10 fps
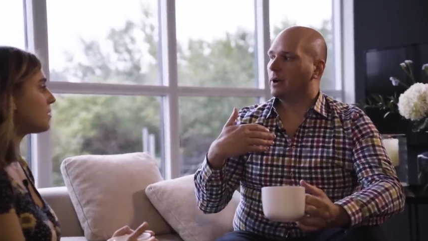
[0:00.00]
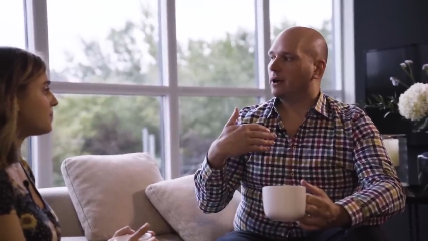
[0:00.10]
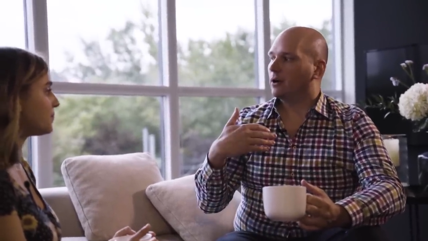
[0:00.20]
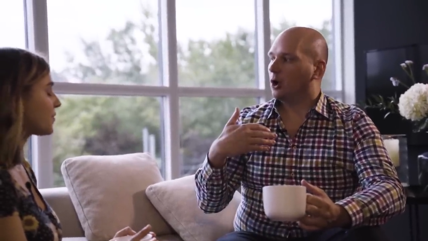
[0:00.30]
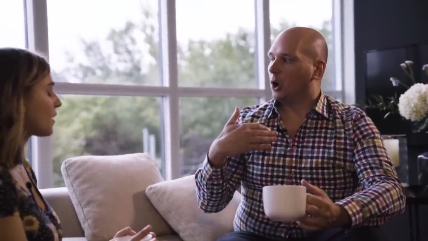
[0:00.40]

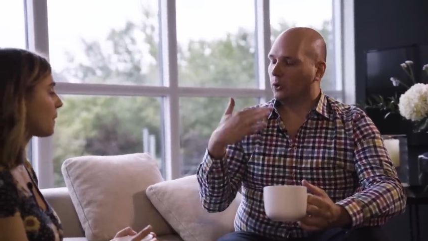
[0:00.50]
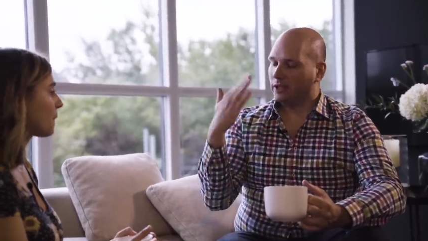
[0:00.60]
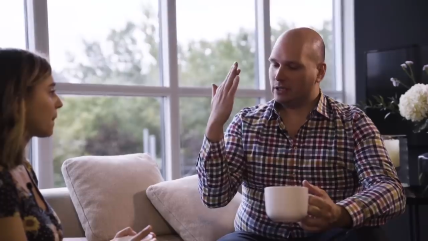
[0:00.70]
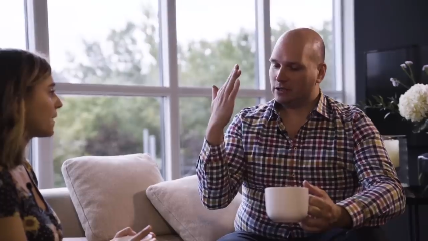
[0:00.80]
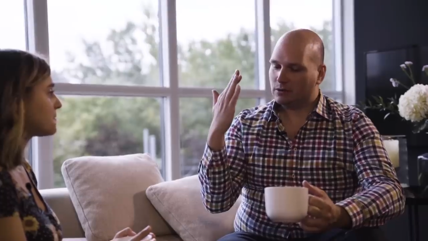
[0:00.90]
Speaker 1: where
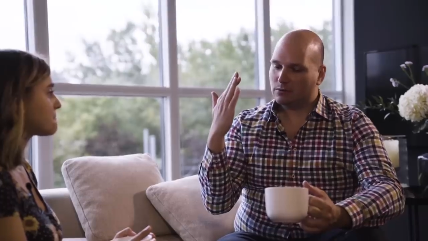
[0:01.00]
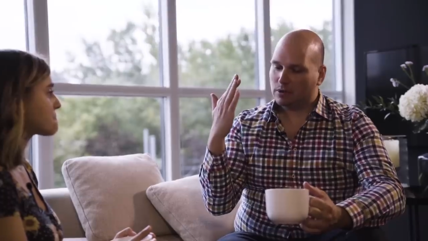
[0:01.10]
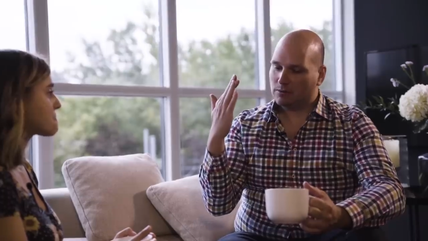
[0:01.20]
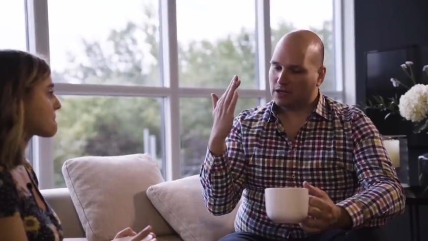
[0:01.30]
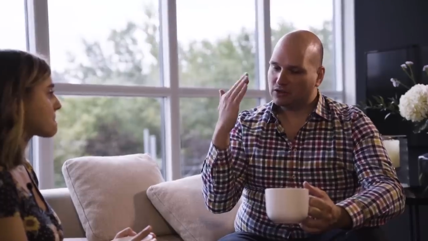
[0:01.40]
only
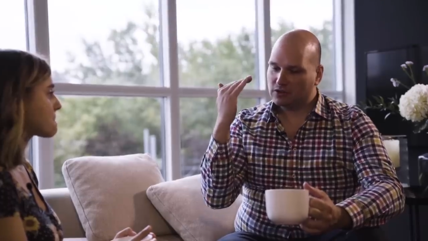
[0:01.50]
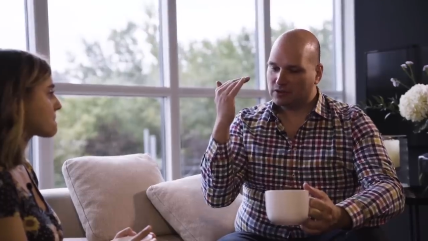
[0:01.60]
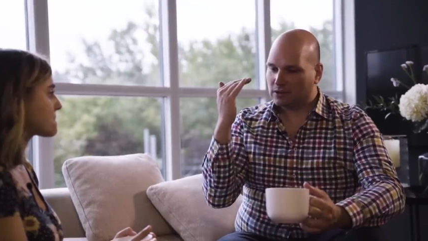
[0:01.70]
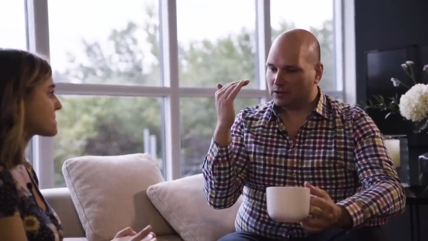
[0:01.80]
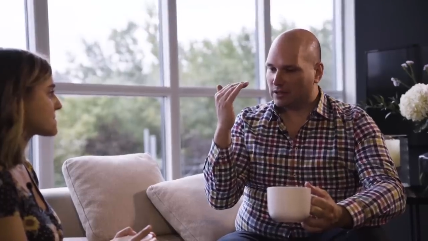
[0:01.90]
the
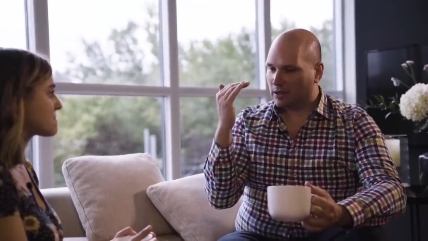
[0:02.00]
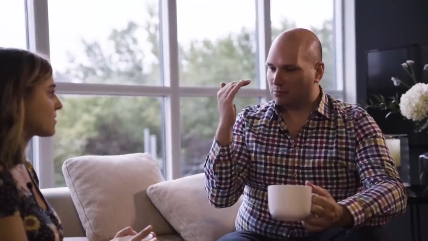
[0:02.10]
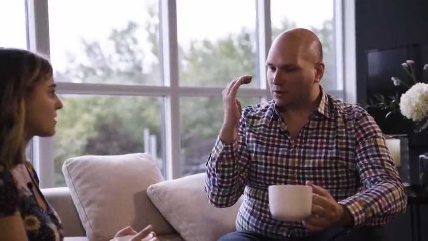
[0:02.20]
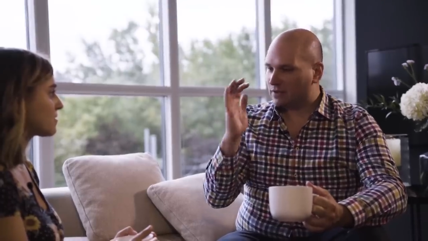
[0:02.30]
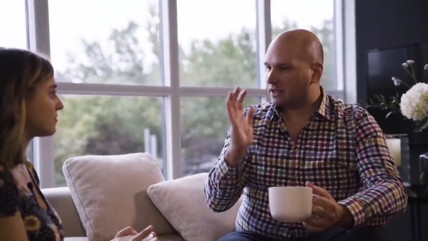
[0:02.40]
patients
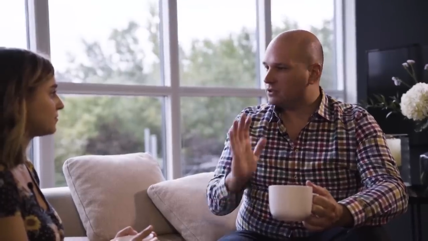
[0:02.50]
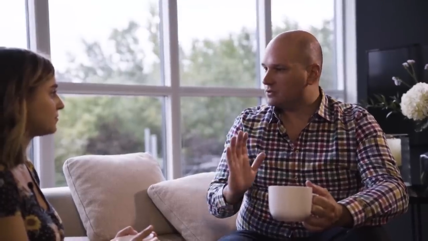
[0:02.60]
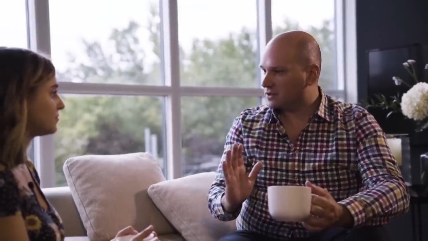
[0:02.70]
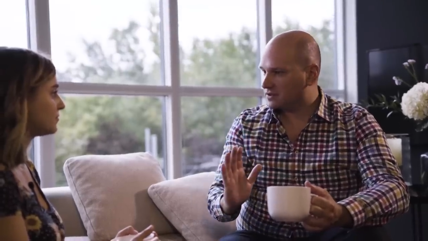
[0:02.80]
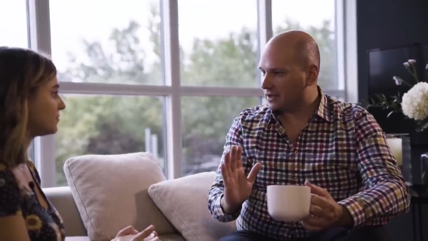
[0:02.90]
that
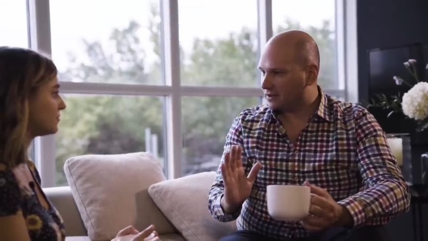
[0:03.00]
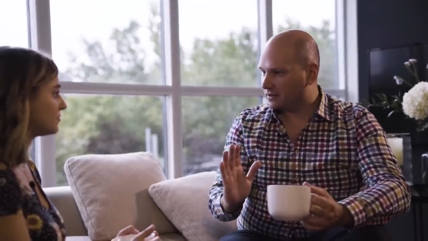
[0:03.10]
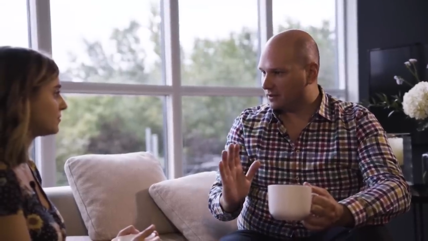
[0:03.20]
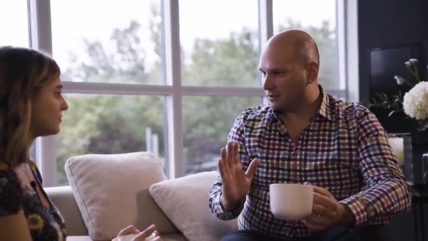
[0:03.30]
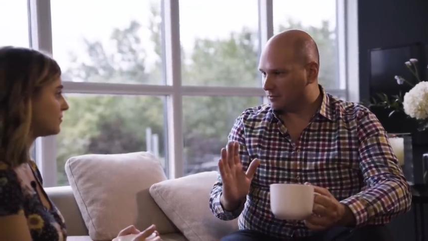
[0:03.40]
perfectly use
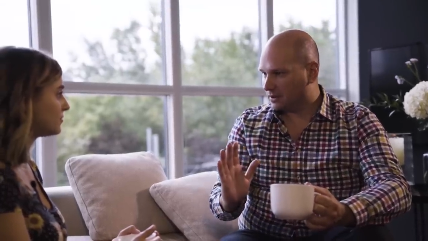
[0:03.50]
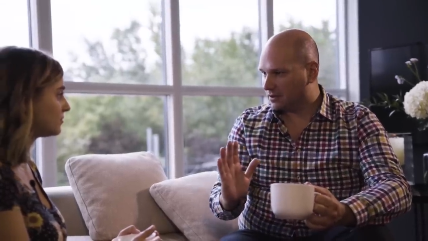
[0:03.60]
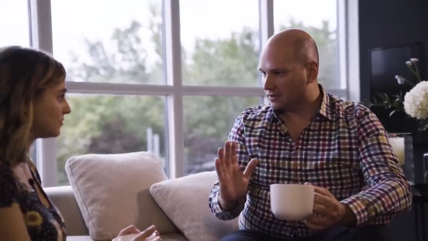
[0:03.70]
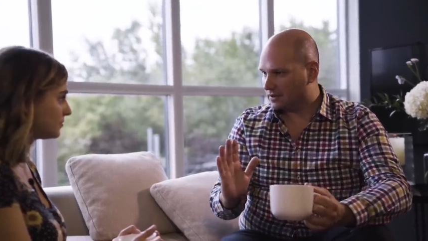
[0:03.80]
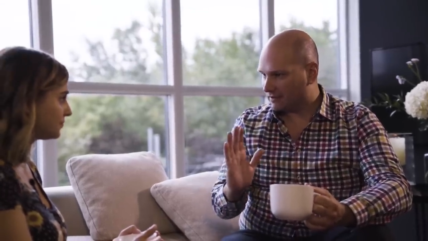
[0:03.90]
their
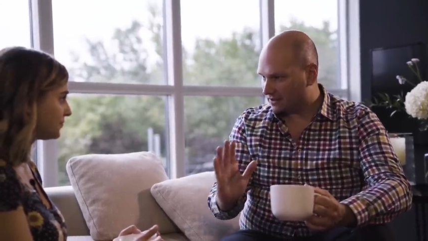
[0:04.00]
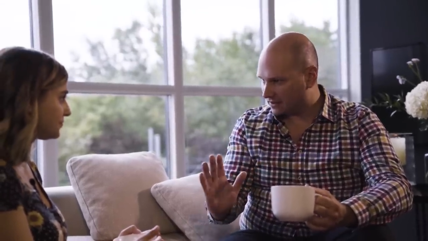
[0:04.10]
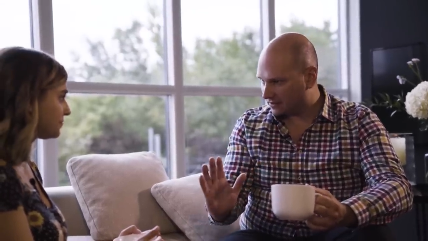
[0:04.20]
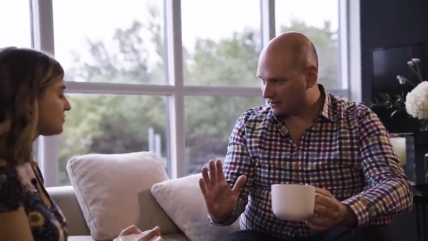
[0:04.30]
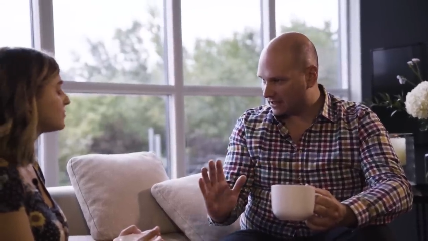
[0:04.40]
pills
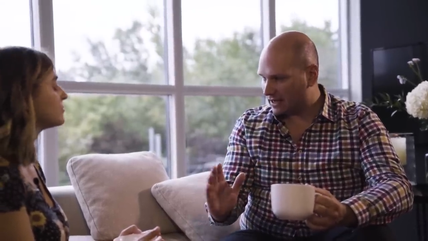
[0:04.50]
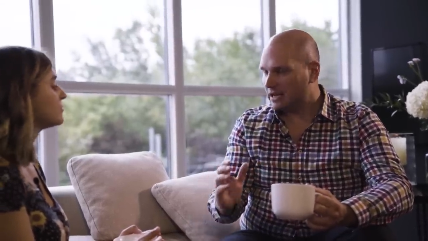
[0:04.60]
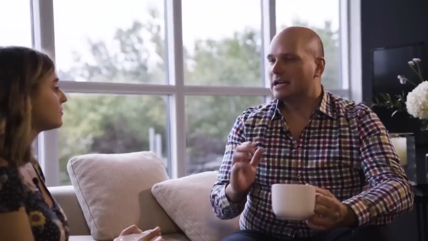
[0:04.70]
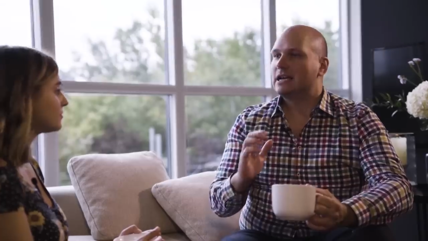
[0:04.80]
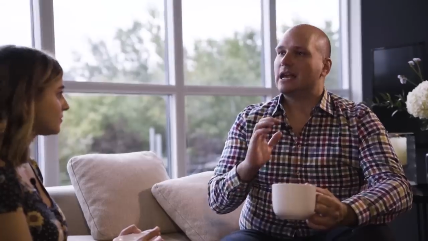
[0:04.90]
every single
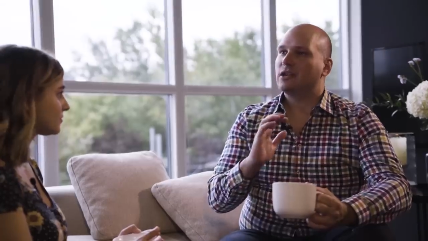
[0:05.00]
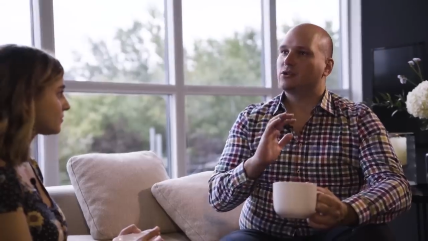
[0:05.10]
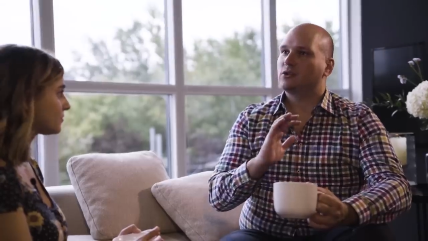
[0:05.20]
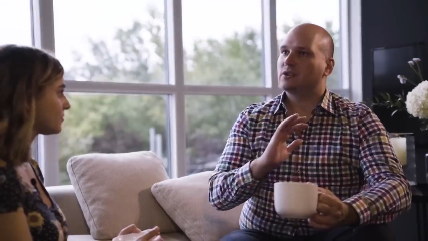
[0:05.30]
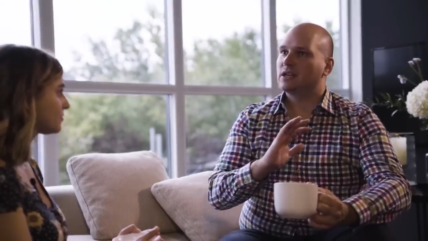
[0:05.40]
day
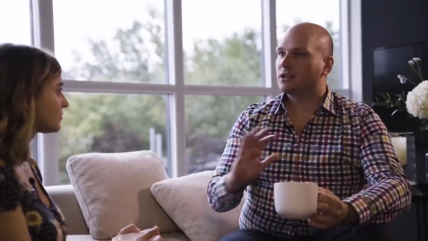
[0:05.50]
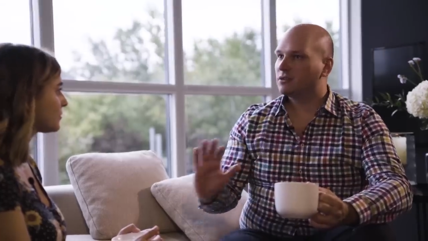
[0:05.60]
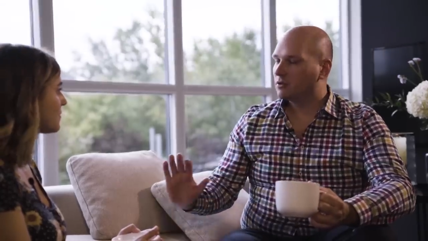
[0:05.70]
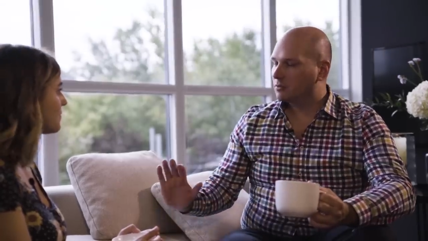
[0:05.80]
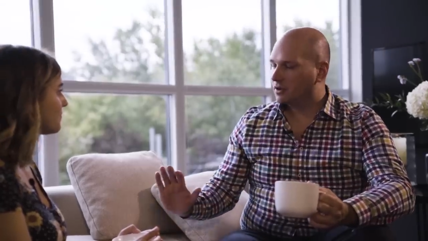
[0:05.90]
and don't use
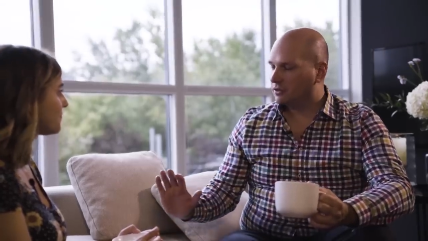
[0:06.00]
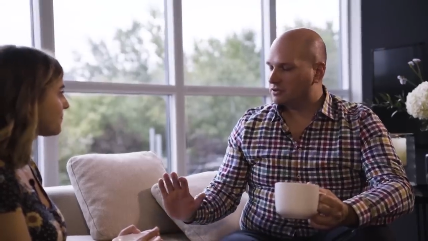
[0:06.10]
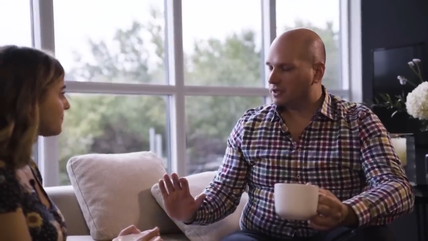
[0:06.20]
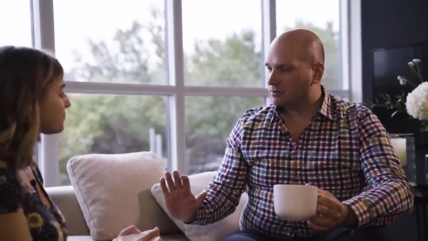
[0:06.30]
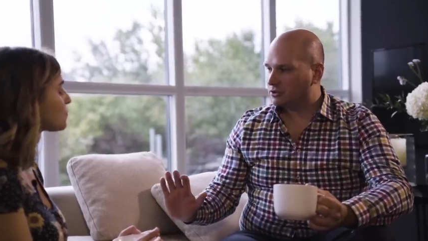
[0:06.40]
any other form of
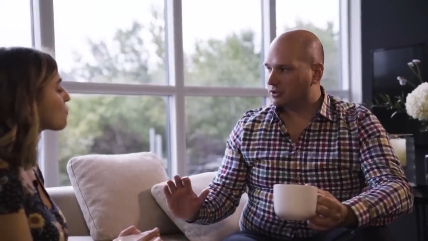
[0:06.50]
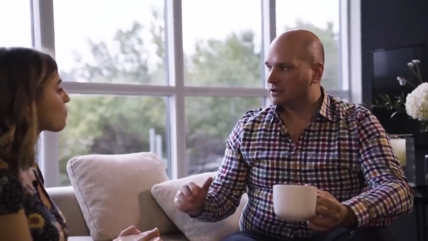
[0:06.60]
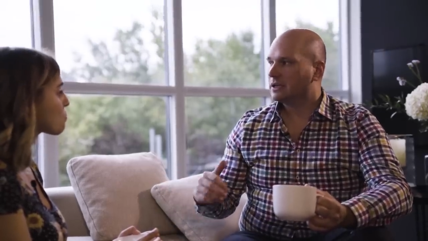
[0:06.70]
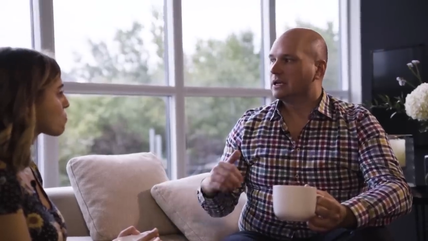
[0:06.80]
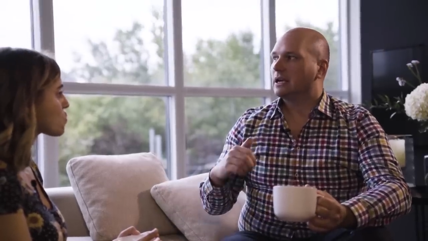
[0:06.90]

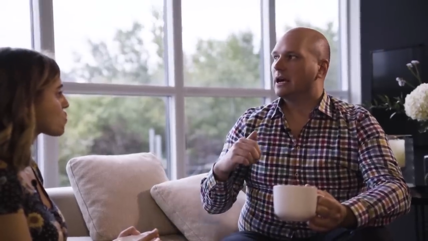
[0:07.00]
contraception